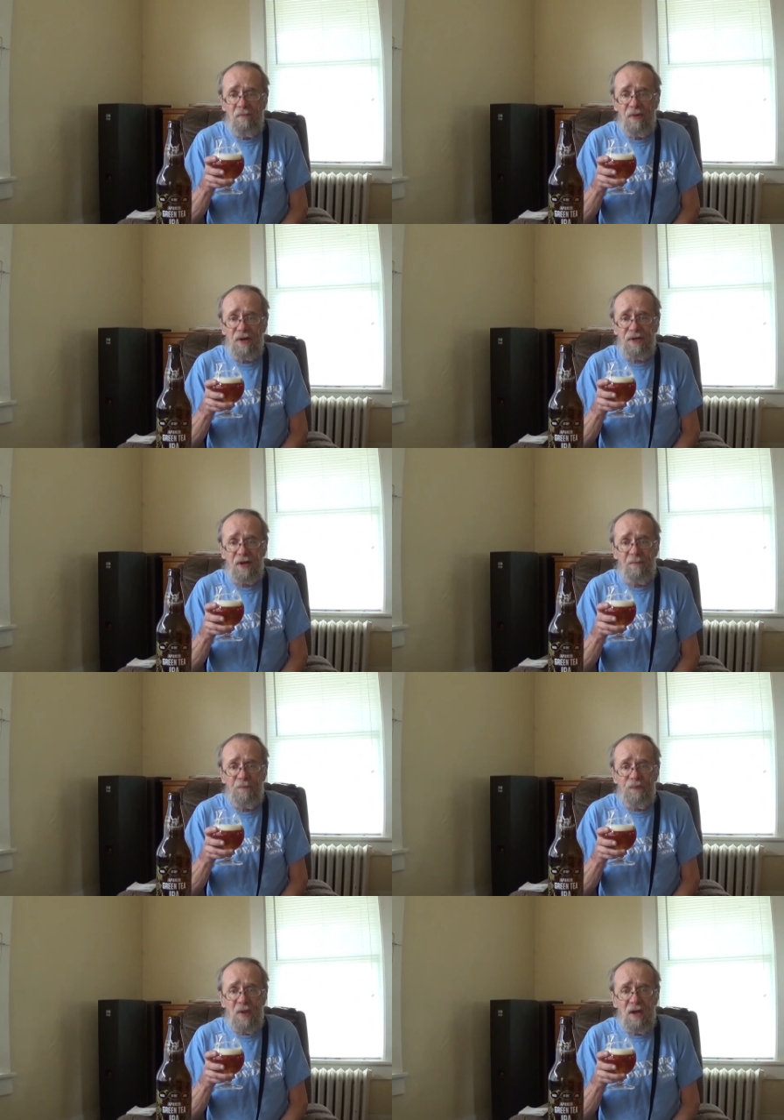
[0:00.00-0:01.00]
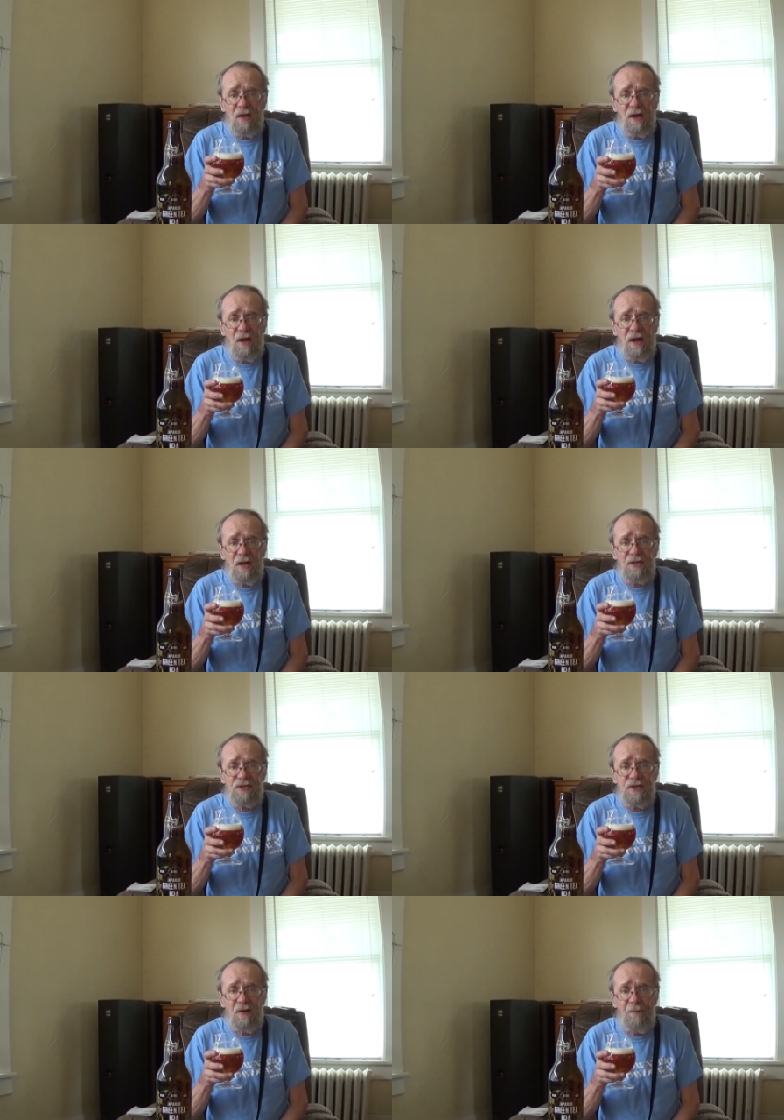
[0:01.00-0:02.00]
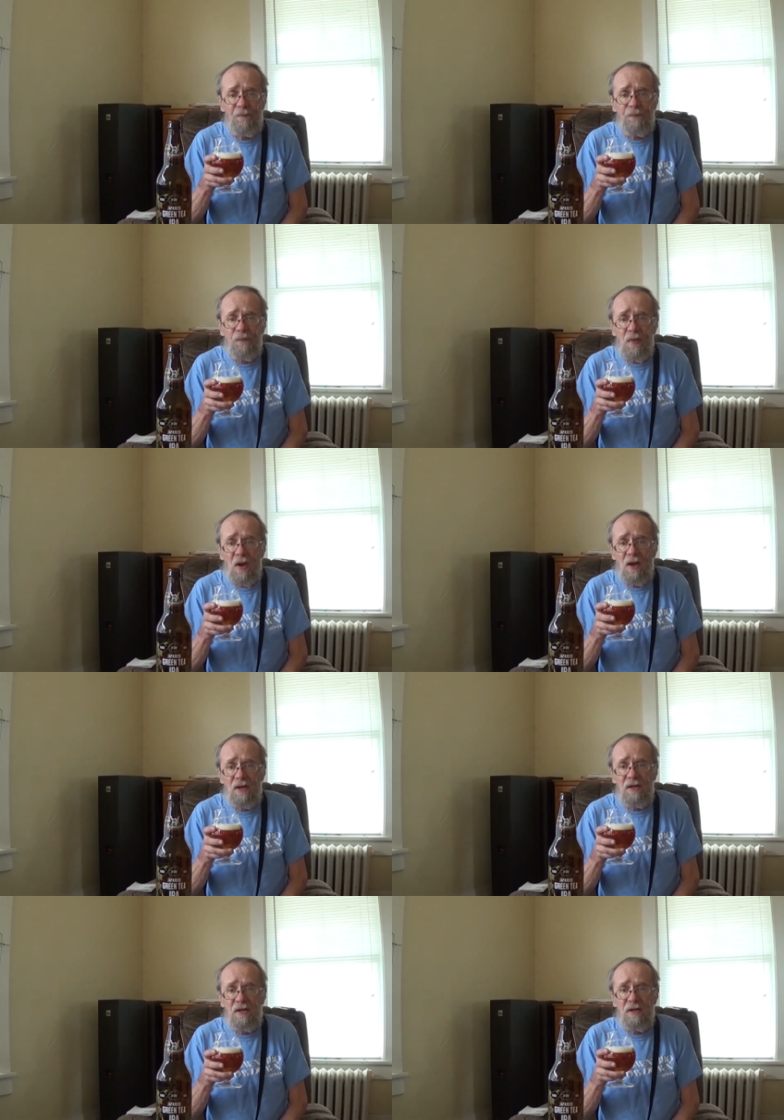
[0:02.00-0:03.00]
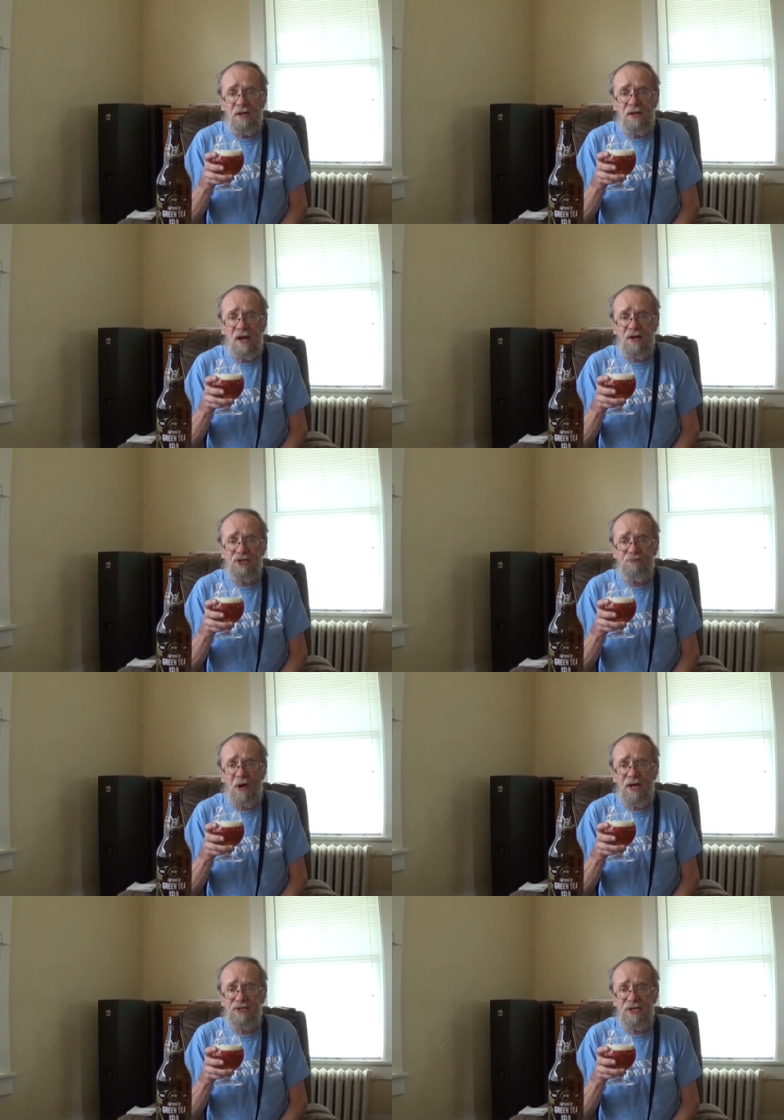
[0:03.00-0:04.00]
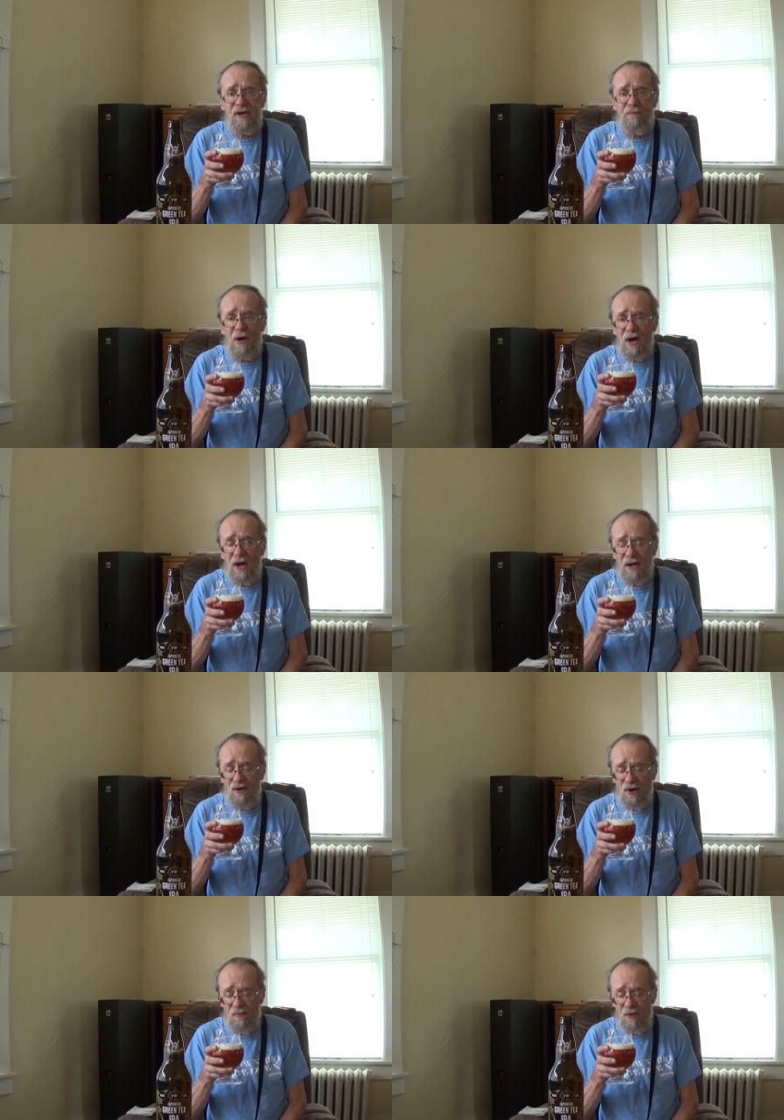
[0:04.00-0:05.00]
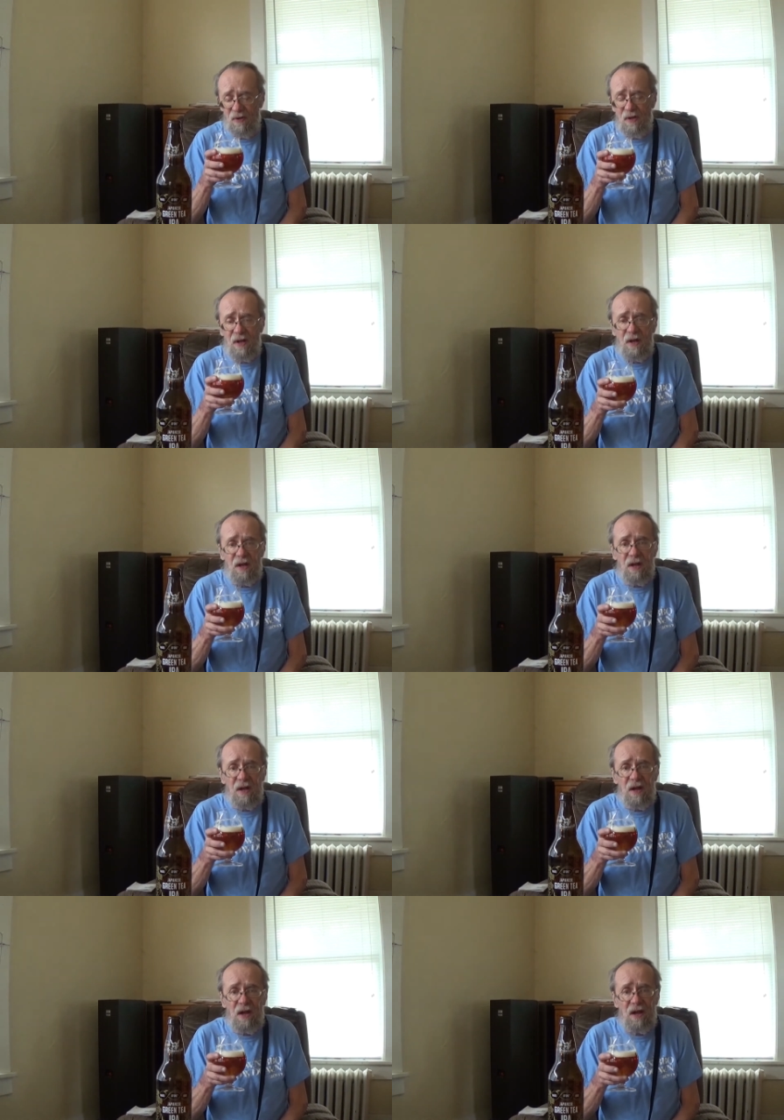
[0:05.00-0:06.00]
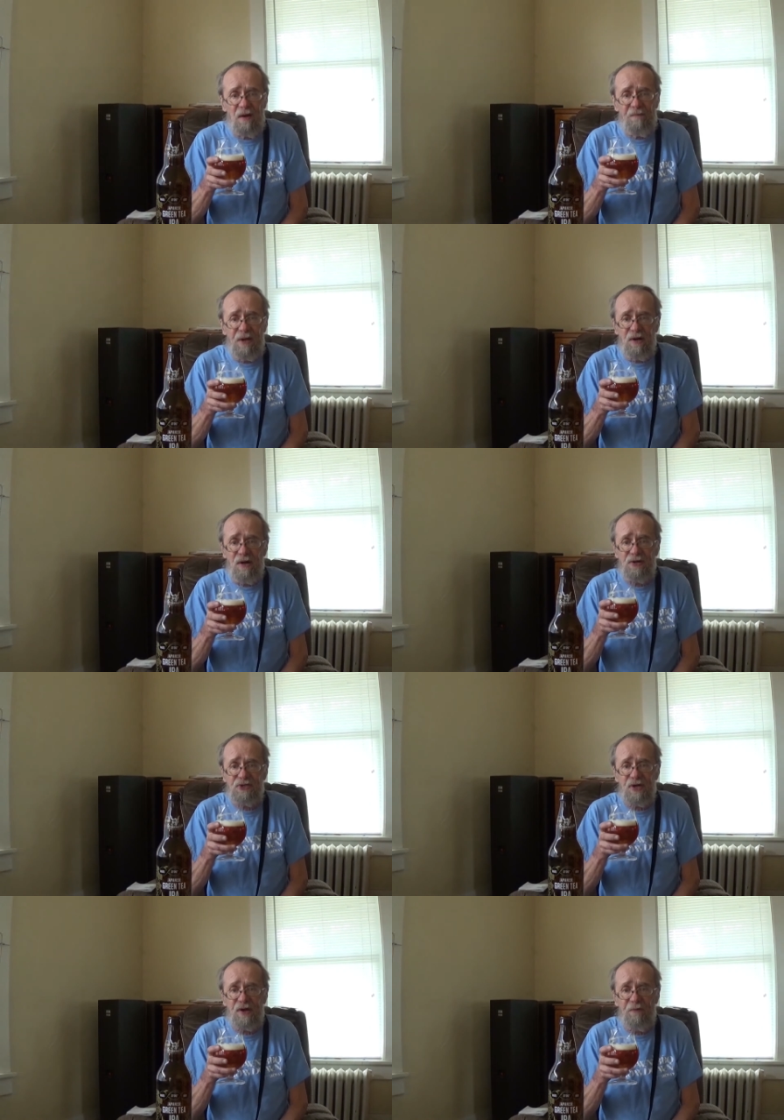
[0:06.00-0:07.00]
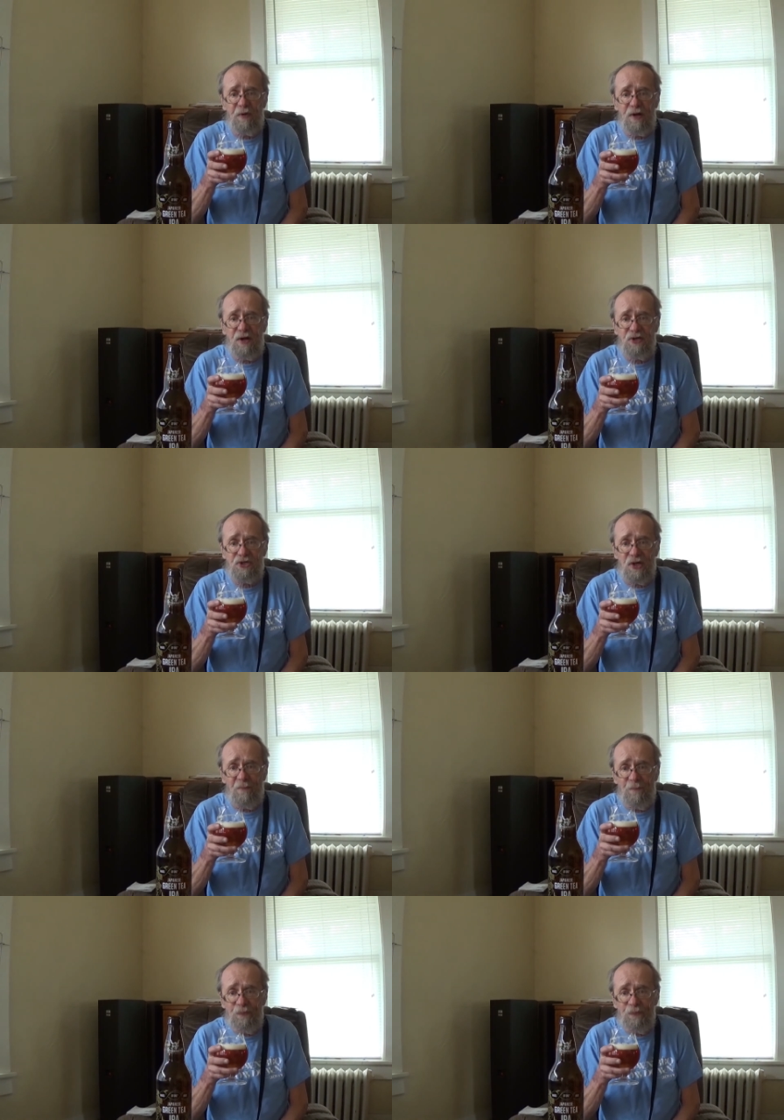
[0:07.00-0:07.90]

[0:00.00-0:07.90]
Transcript: but uh, got a nice um, kind of spicy pine herbal uh, bitterness on the finish. and